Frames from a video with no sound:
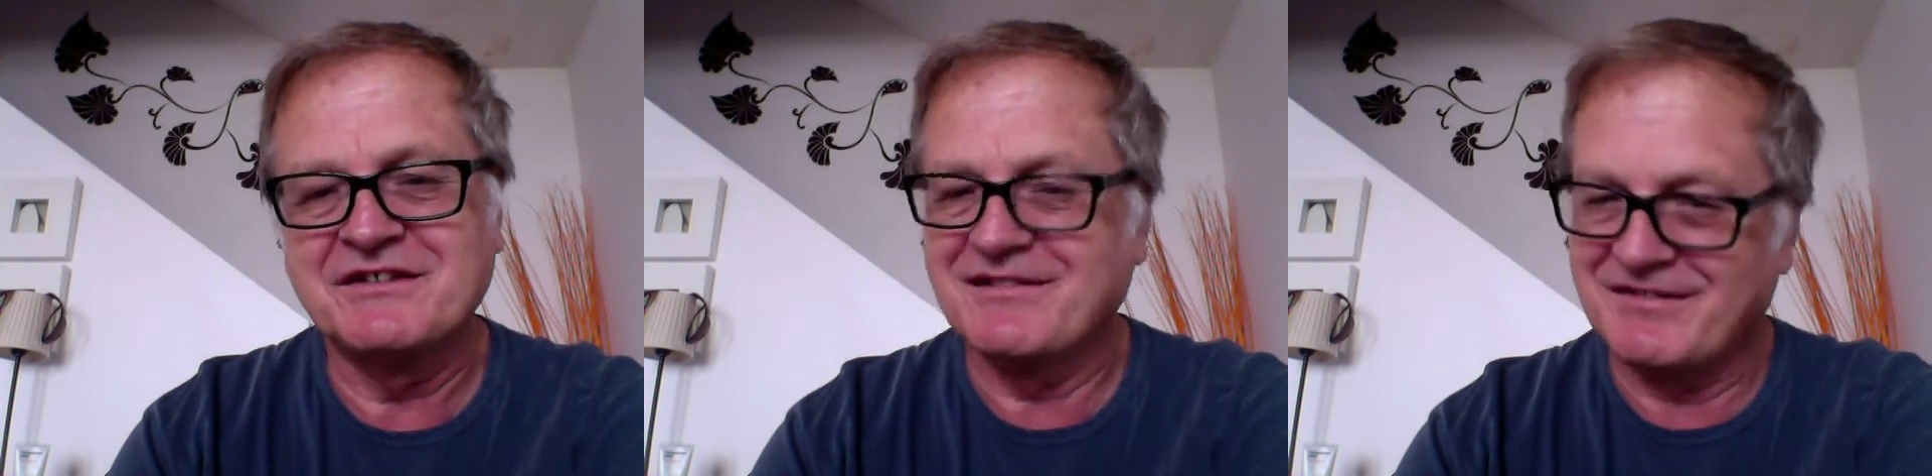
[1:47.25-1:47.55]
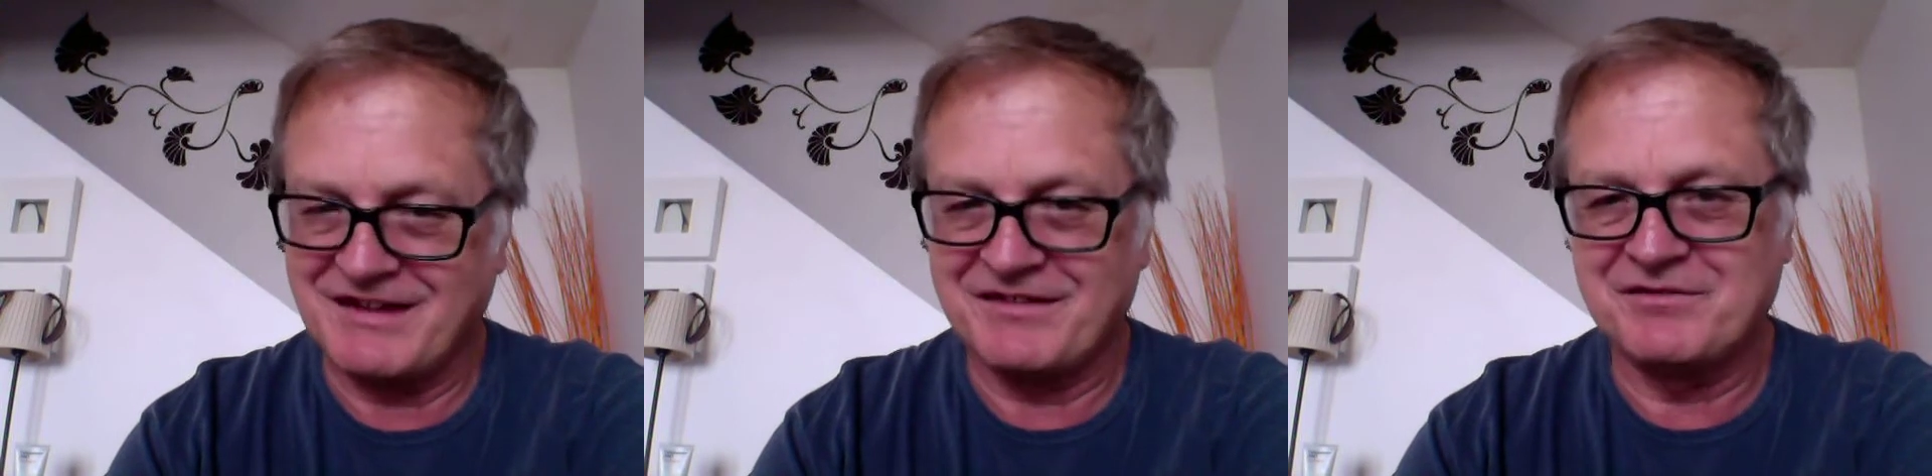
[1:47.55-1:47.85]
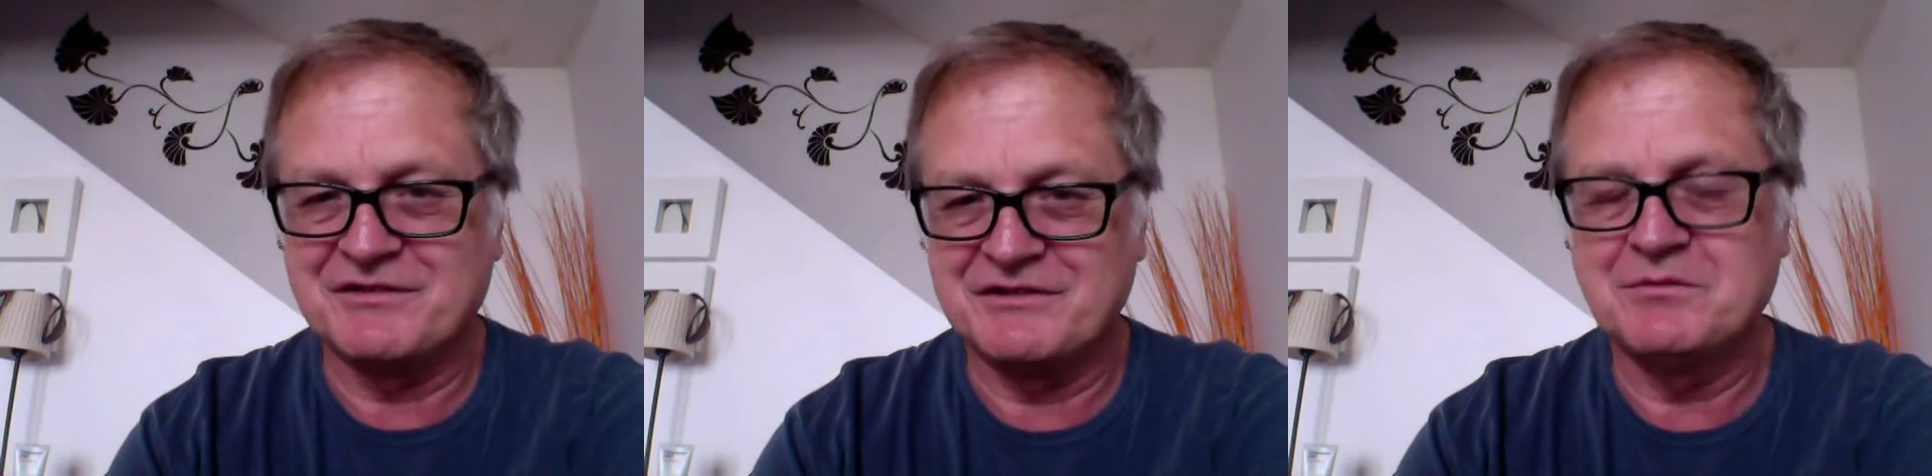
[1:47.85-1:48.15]
and that's
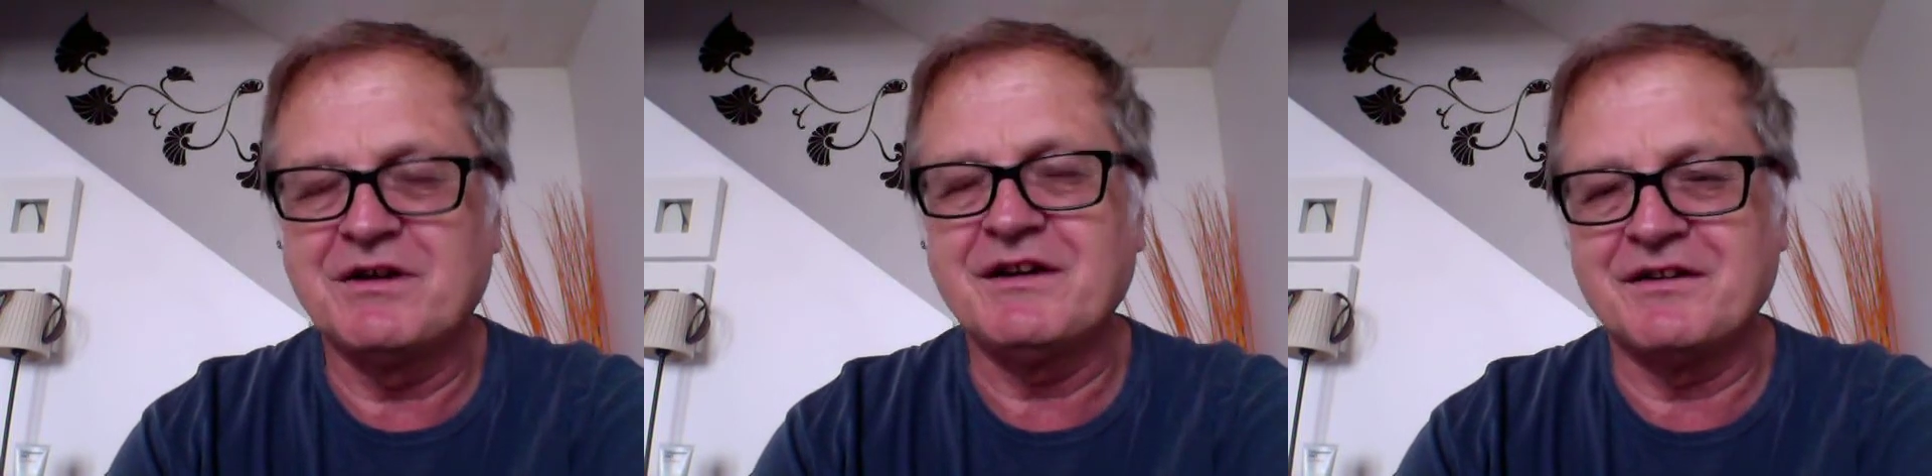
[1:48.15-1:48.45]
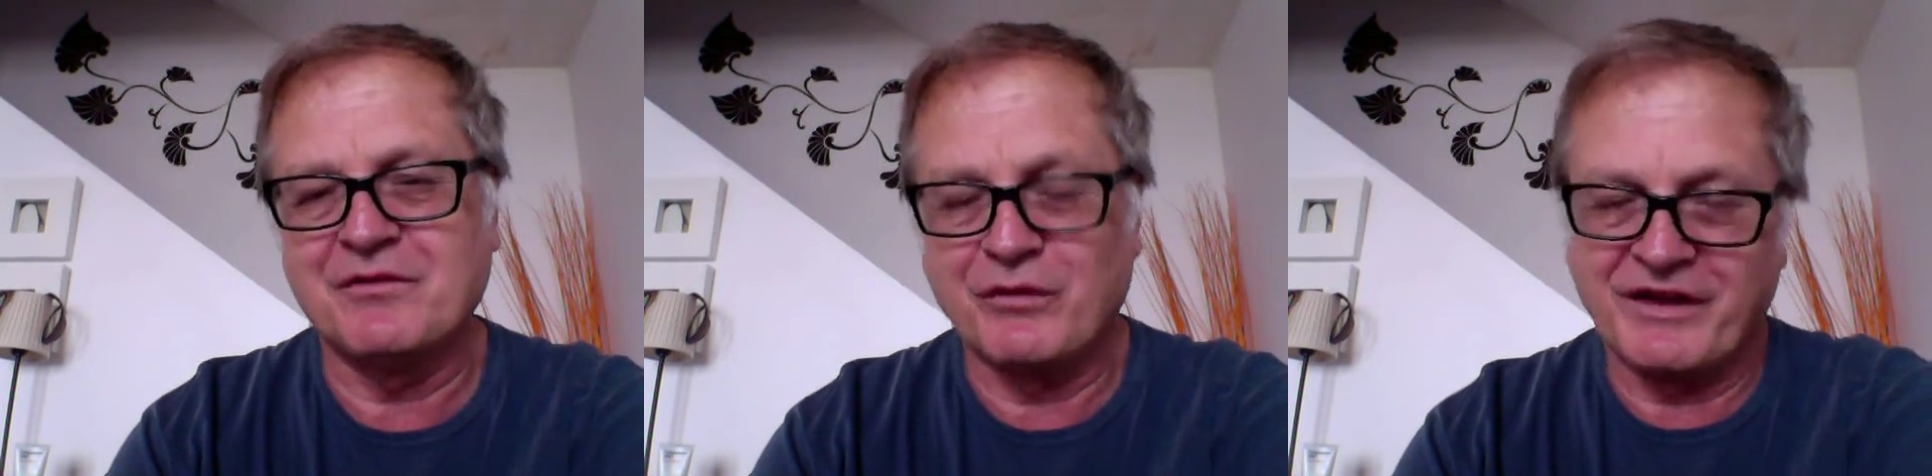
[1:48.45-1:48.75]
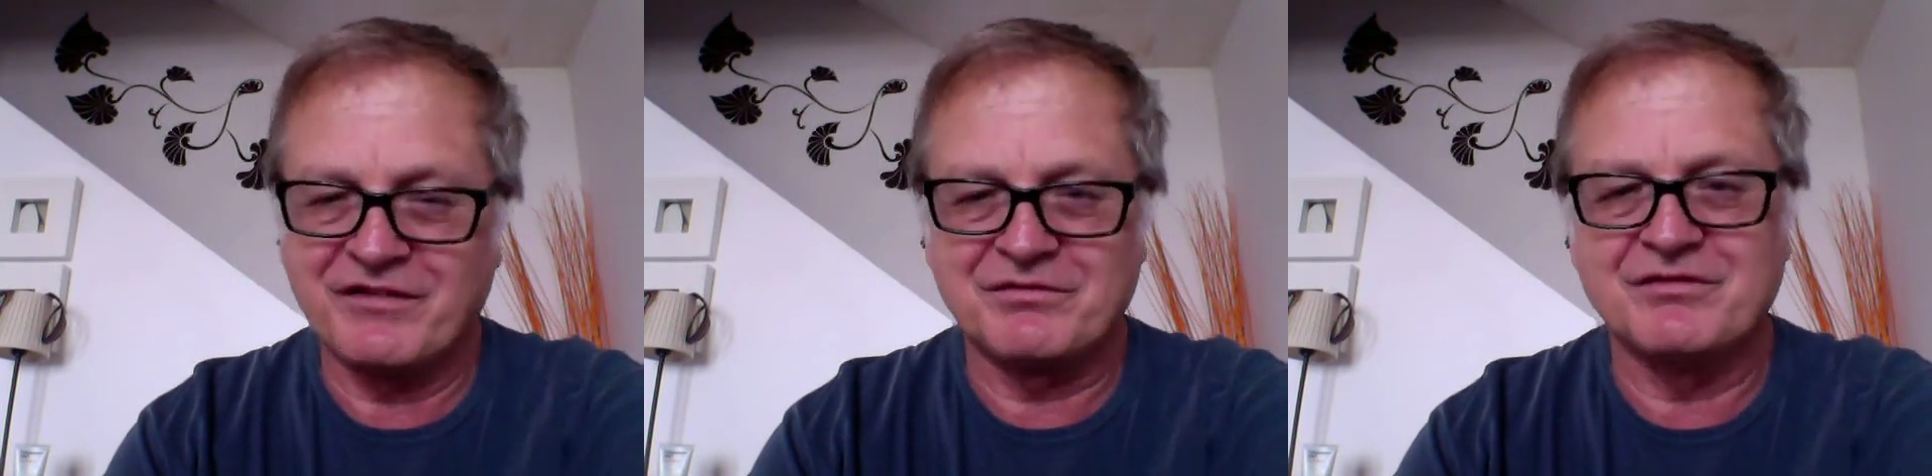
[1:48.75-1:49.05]
what you write, or
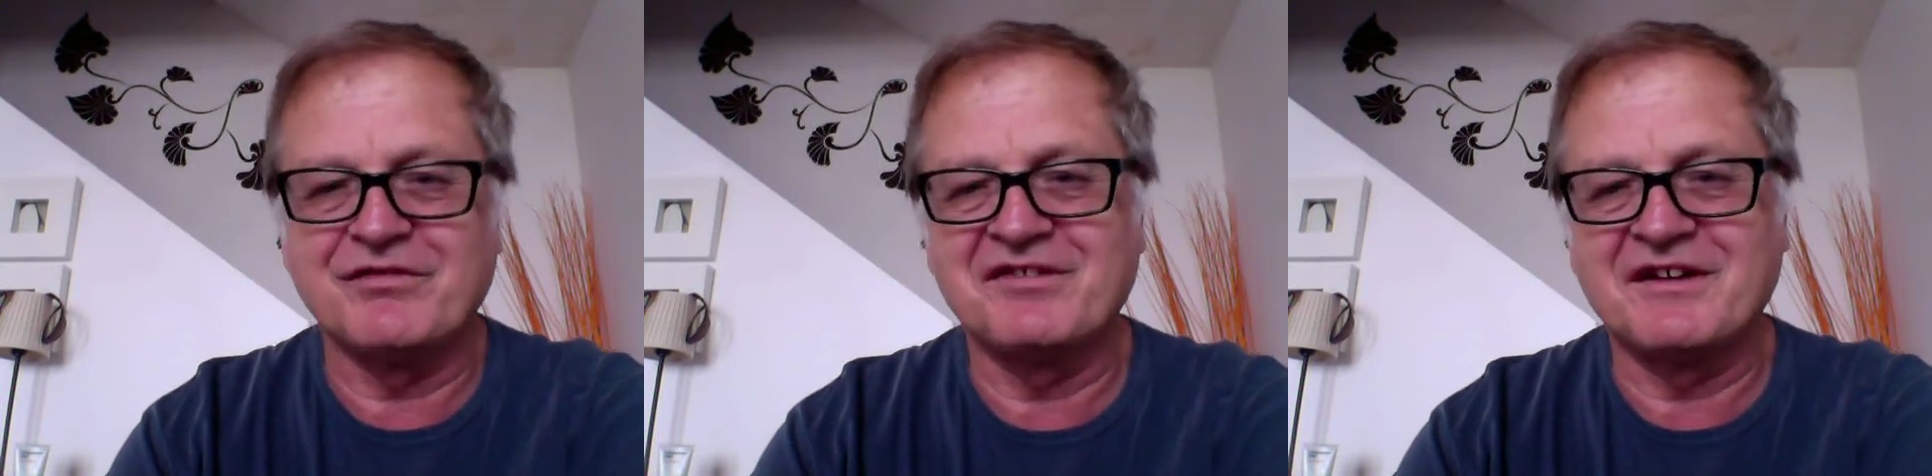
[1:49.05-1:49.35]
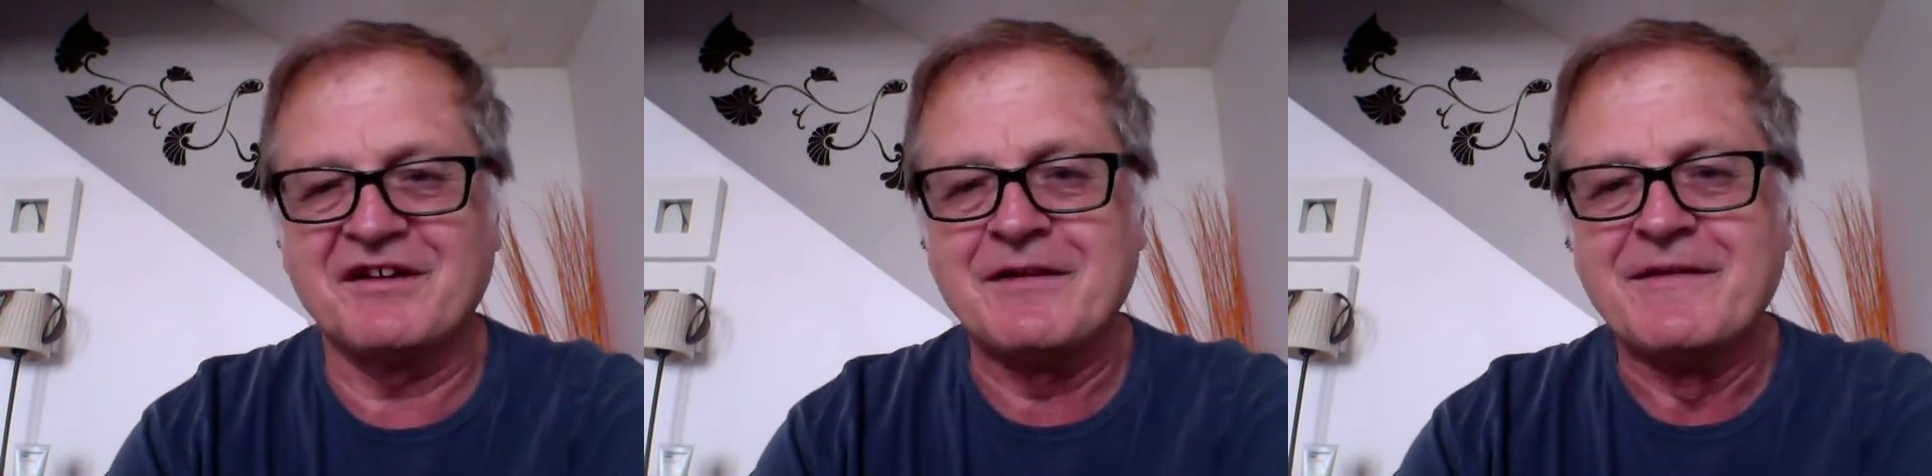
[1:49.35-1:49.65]
that's what you study.